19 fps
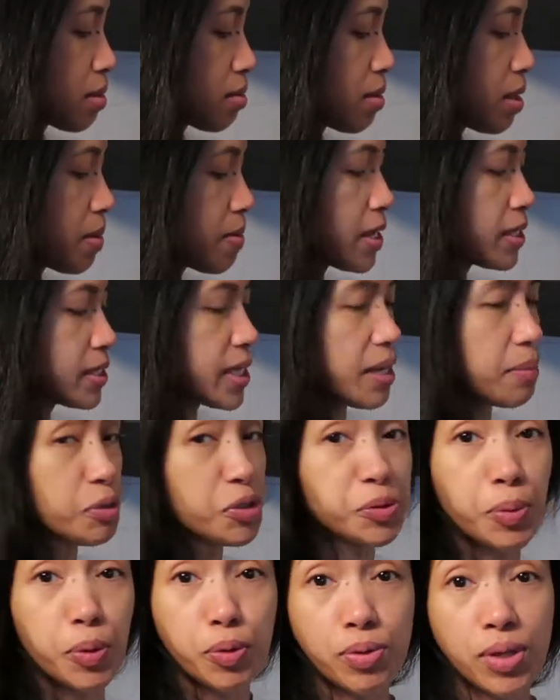Maybe a
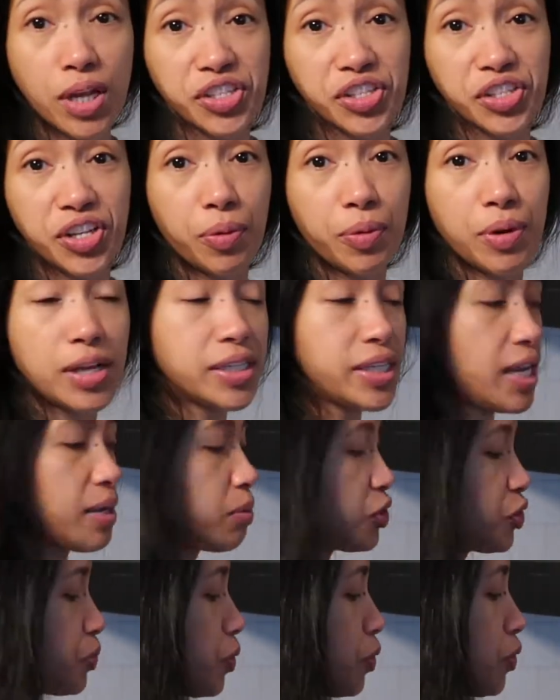tablespoon. Let's start with a
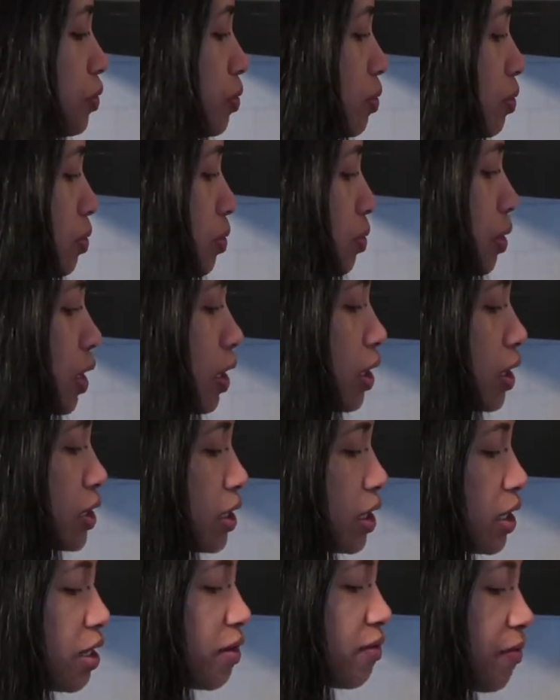tablespoon. You think it's
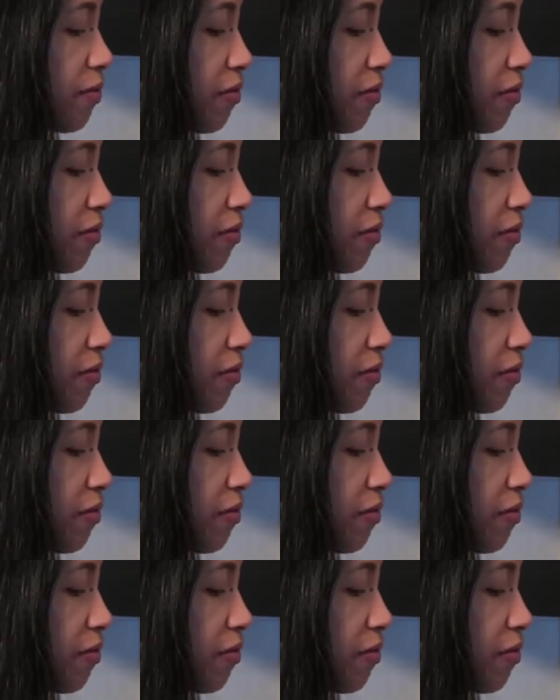gonna give a